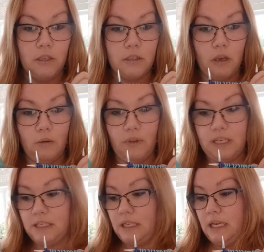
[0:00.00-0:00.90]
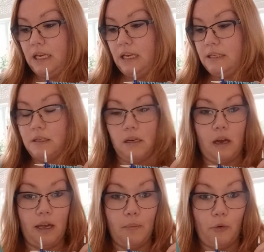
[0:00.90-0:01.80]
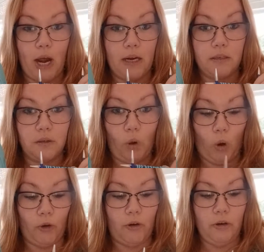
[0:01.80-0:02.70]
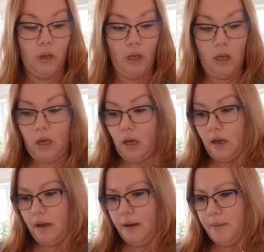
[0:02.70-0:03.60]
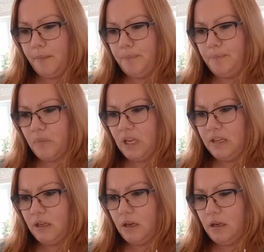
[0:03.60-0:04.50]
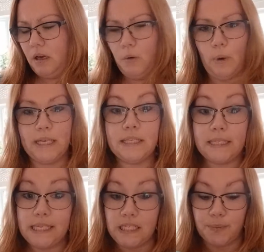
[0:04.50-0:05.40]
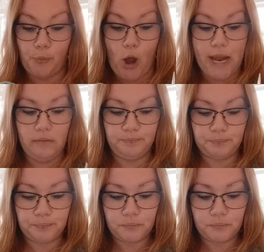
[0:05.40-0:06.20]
So this is Lion Brand cotton in the colourway Sea Spray.